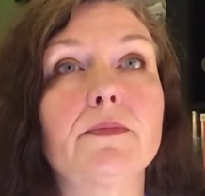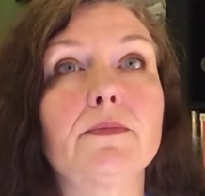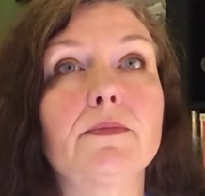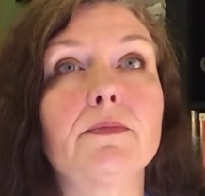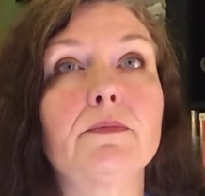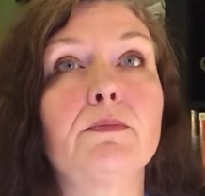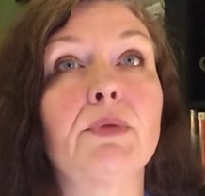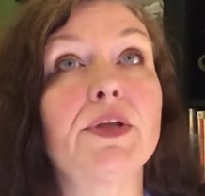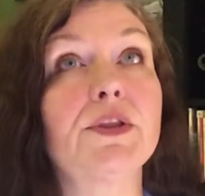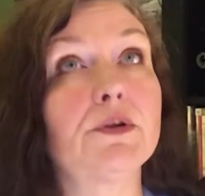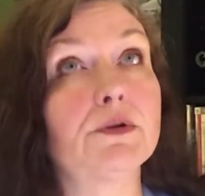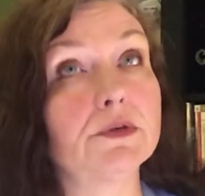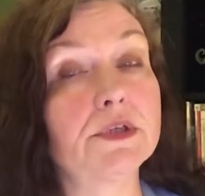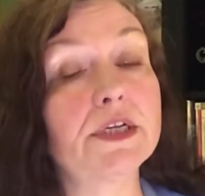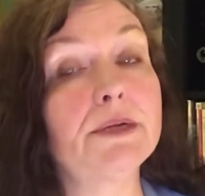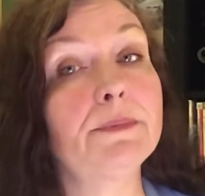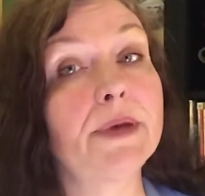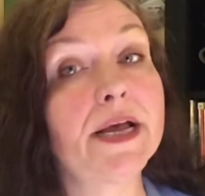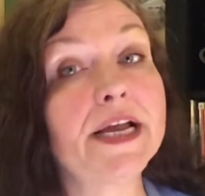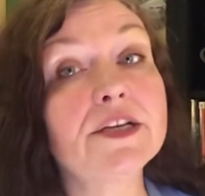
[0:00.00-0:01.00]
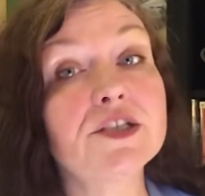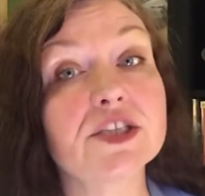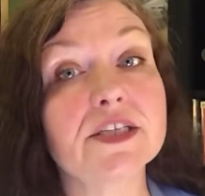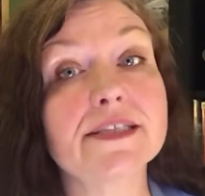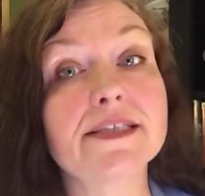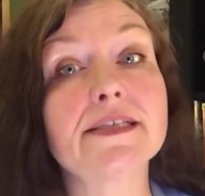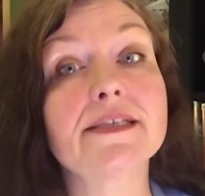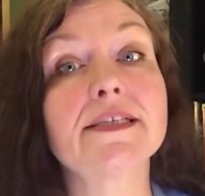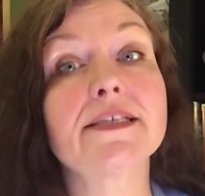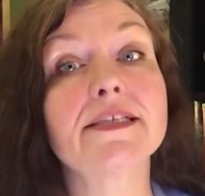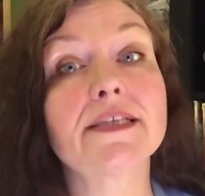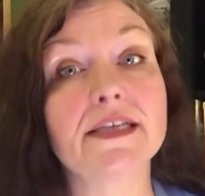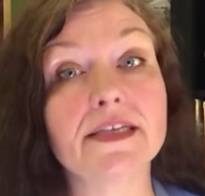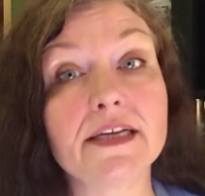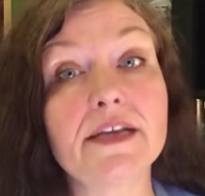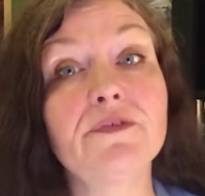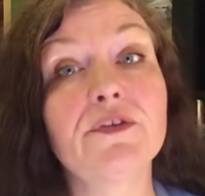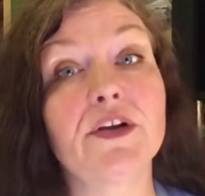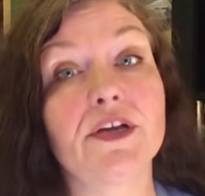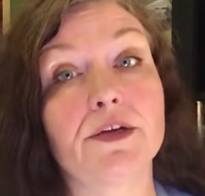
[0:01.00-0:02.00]
But 13 pages is a
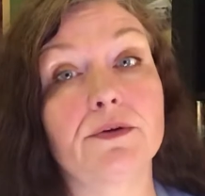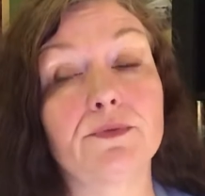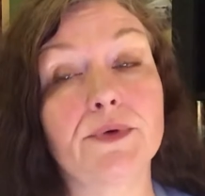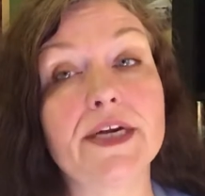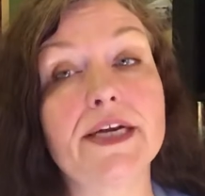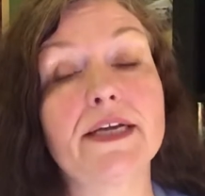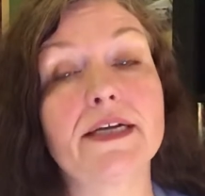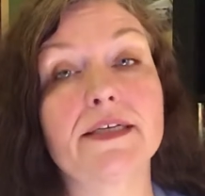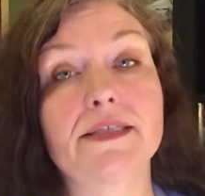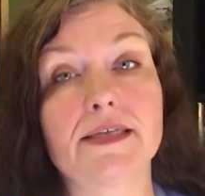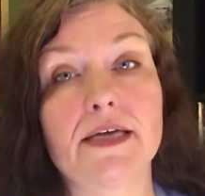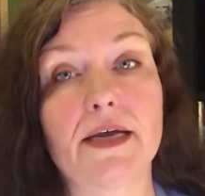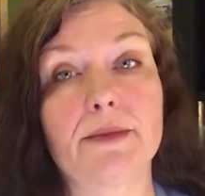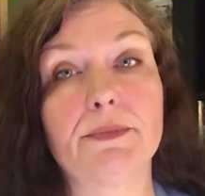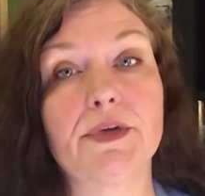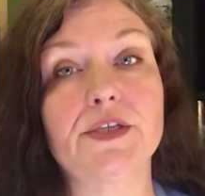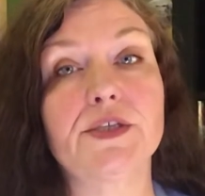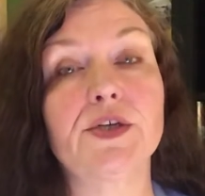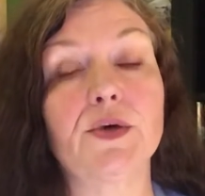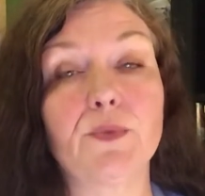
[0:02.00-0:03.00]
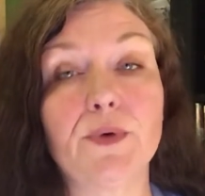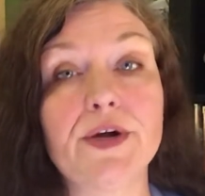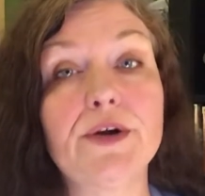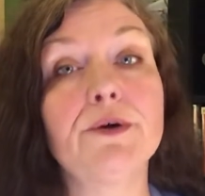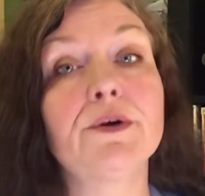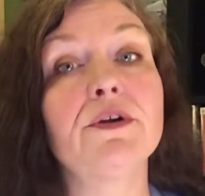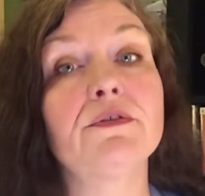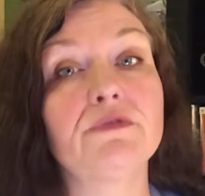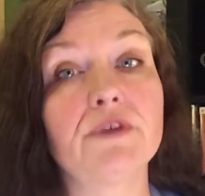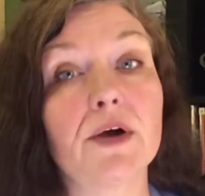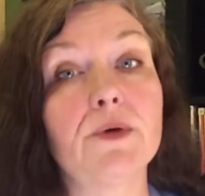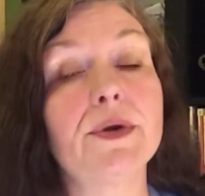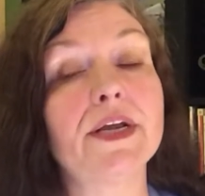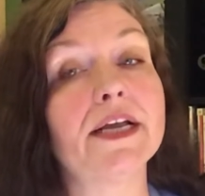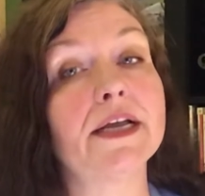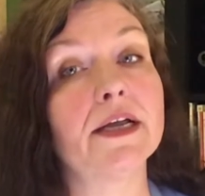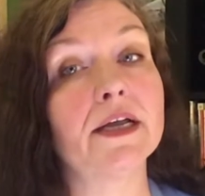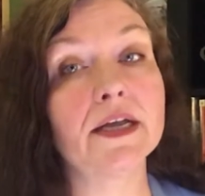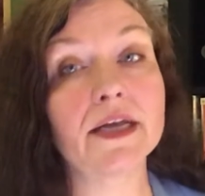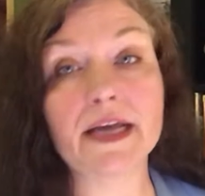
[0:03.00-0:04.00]
significant reading assignment, so we are
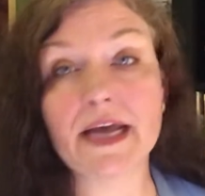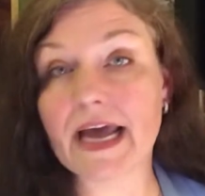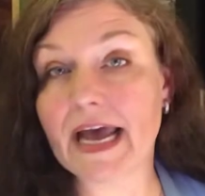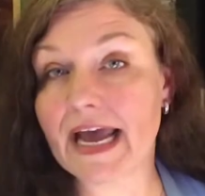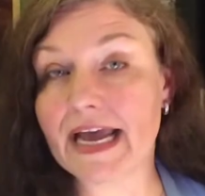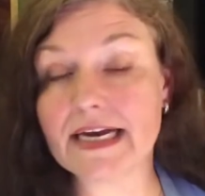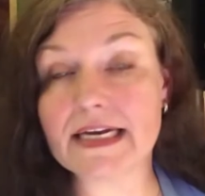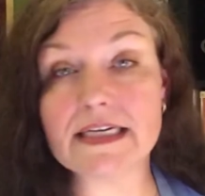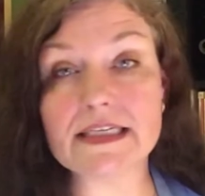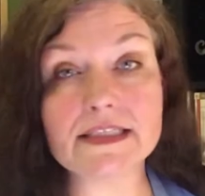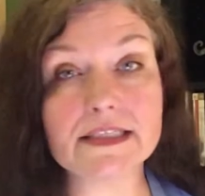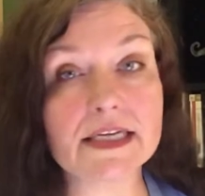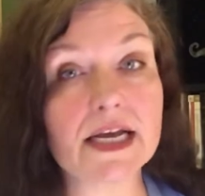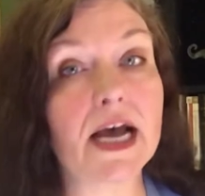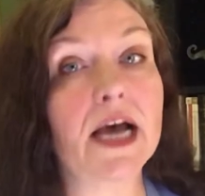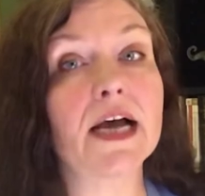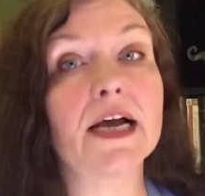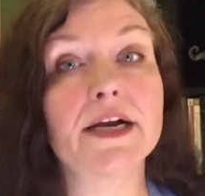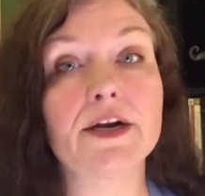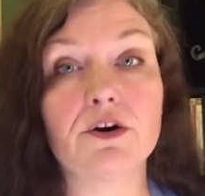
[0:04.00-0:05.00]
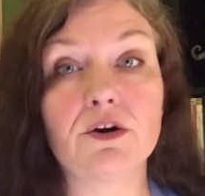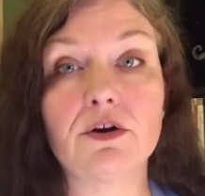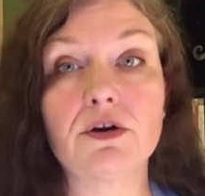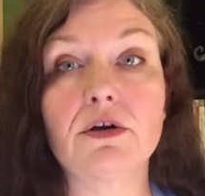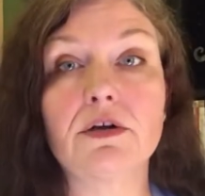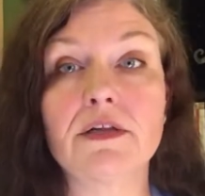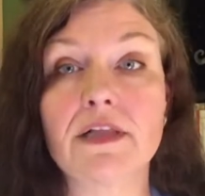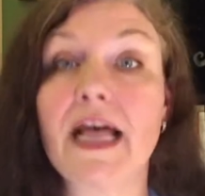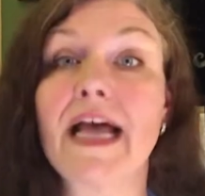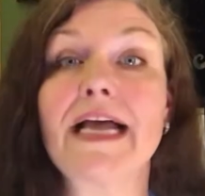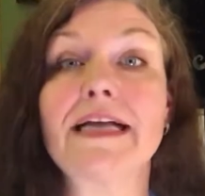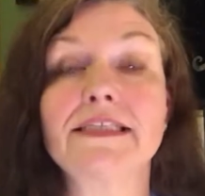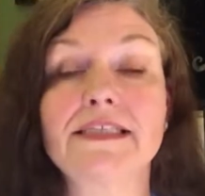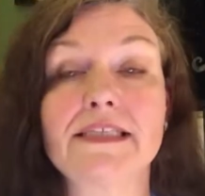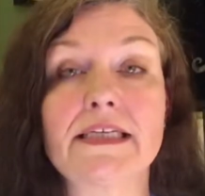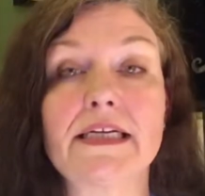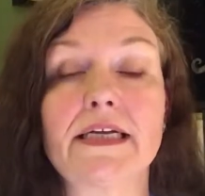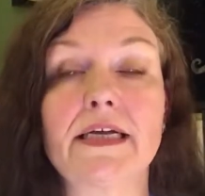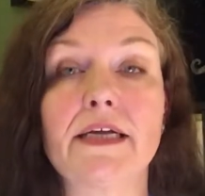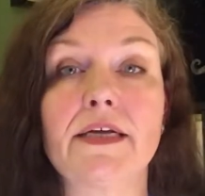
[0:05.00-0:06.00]
devoting an entire class
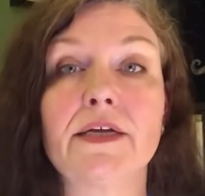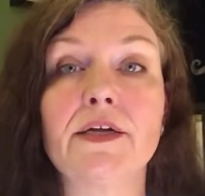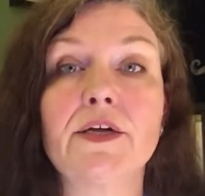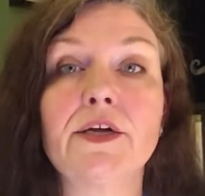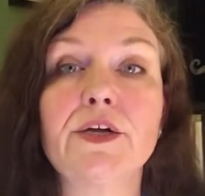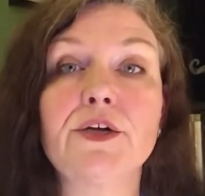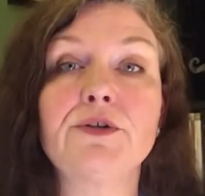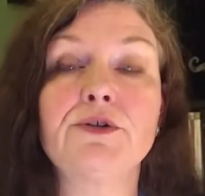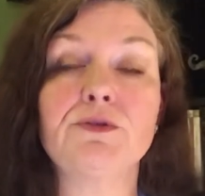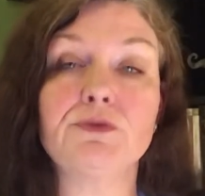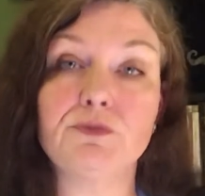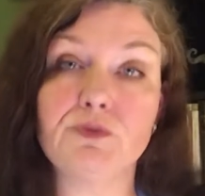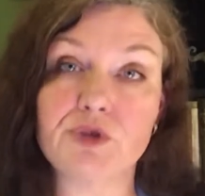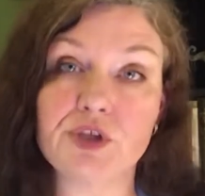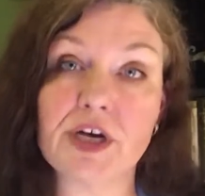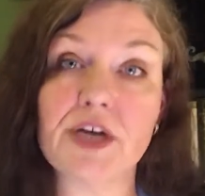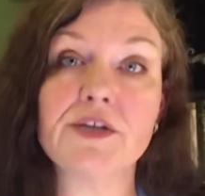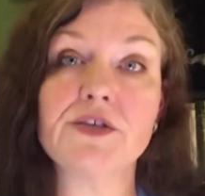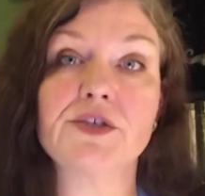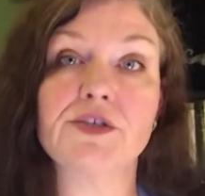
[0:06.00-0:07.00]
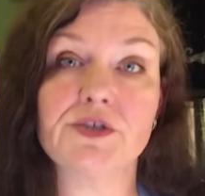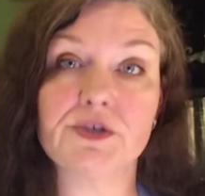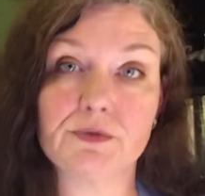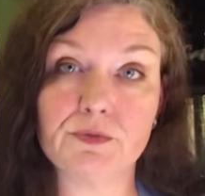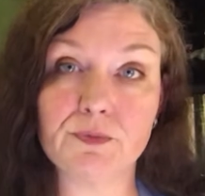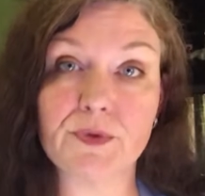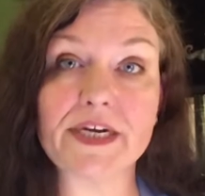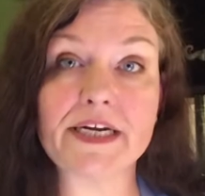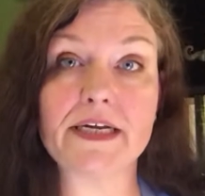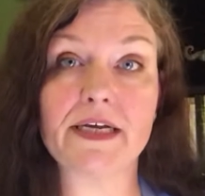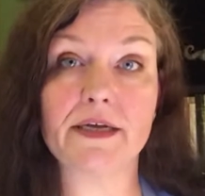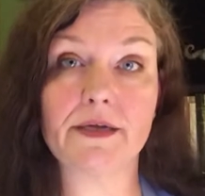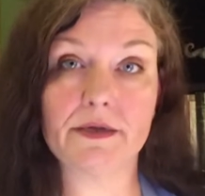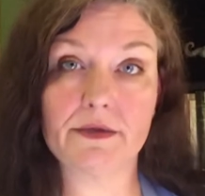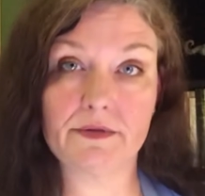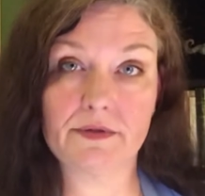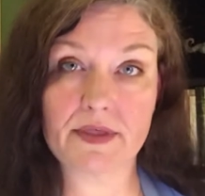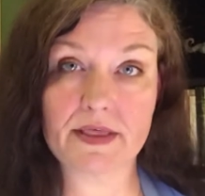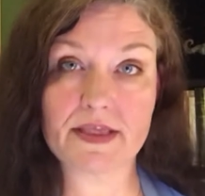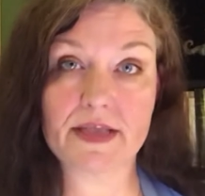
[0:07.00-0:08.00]
day to just reading
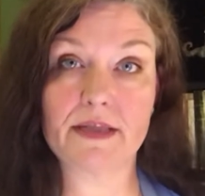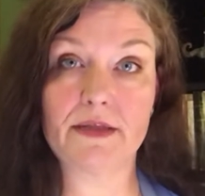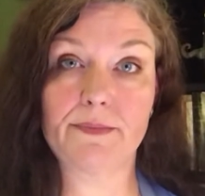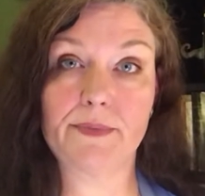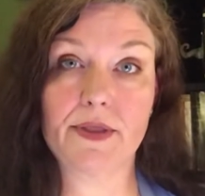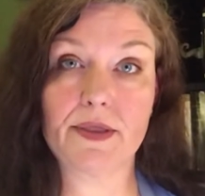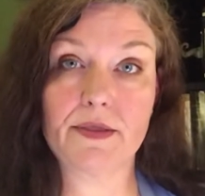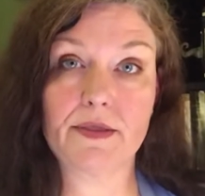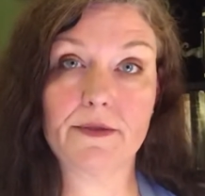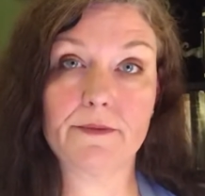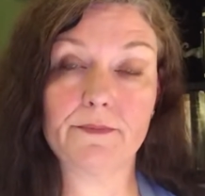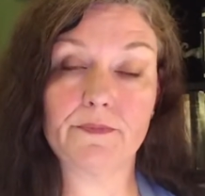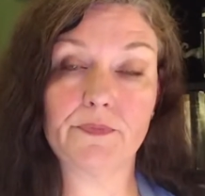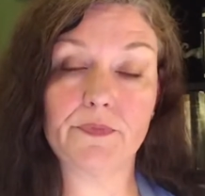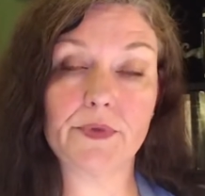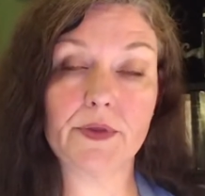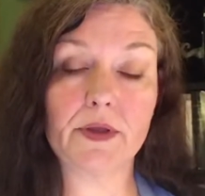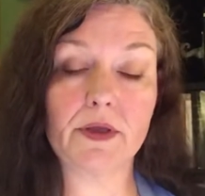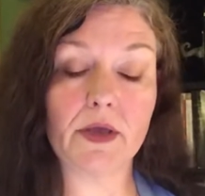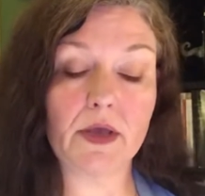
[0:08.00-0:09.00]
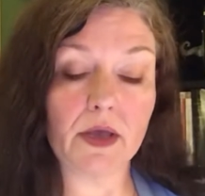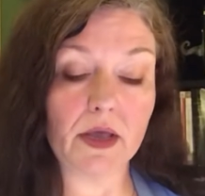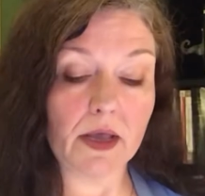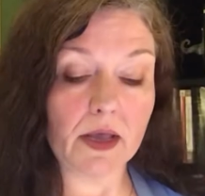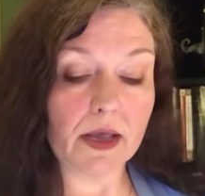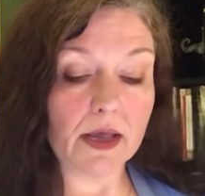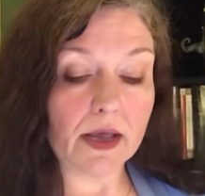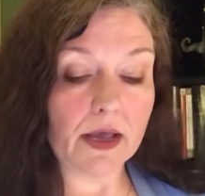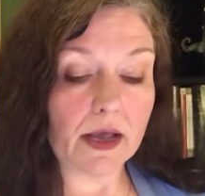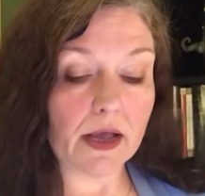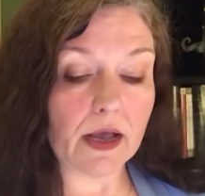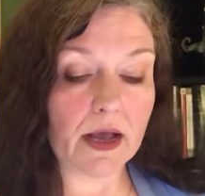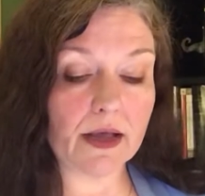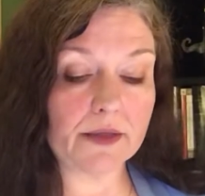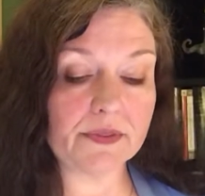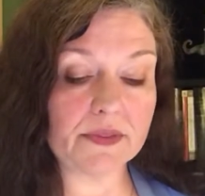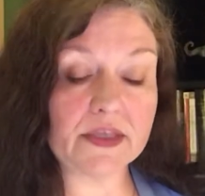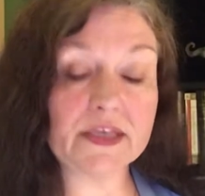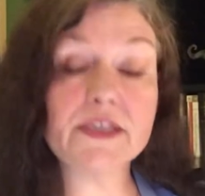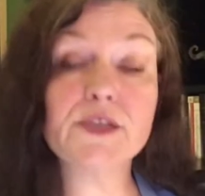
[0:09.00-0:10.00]
the syllabus.
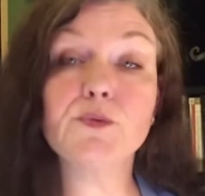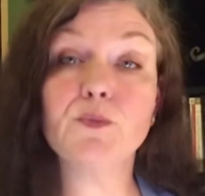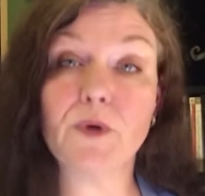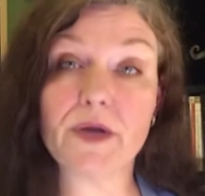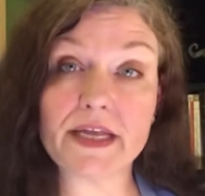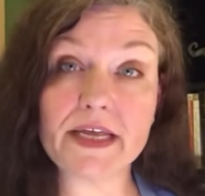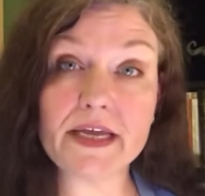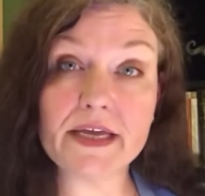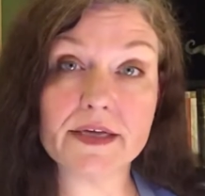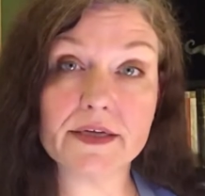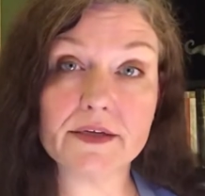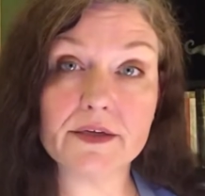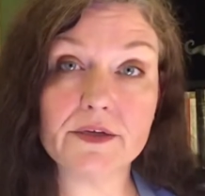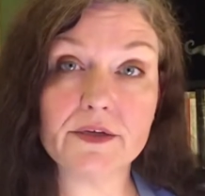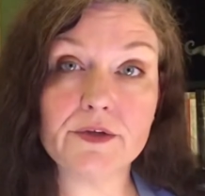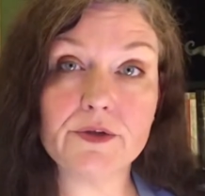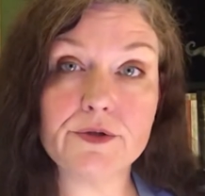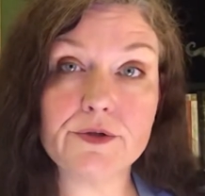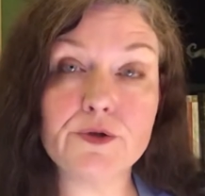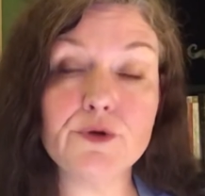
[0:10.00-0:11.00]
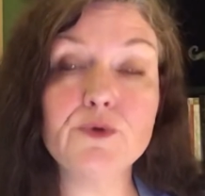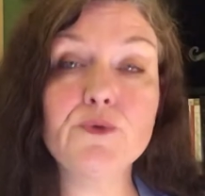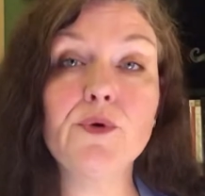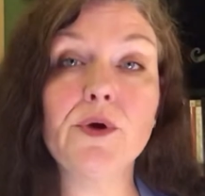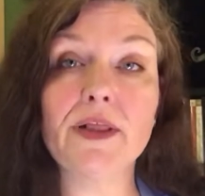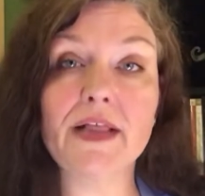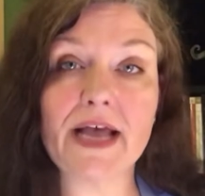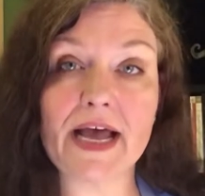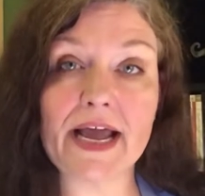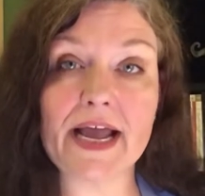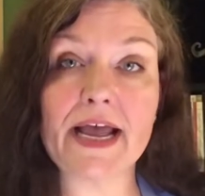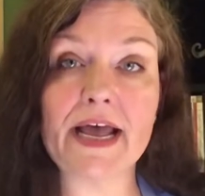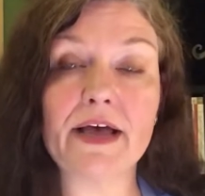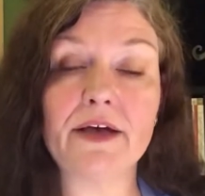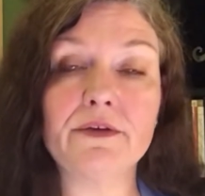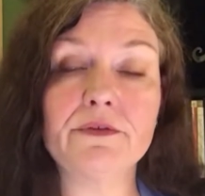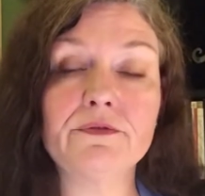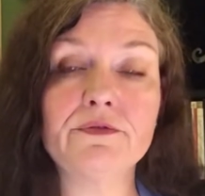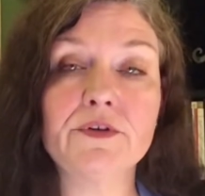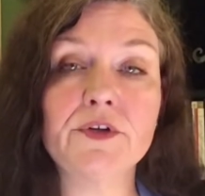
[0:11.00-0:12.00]
This week, you will
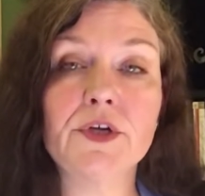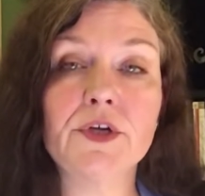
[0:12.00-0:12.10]
have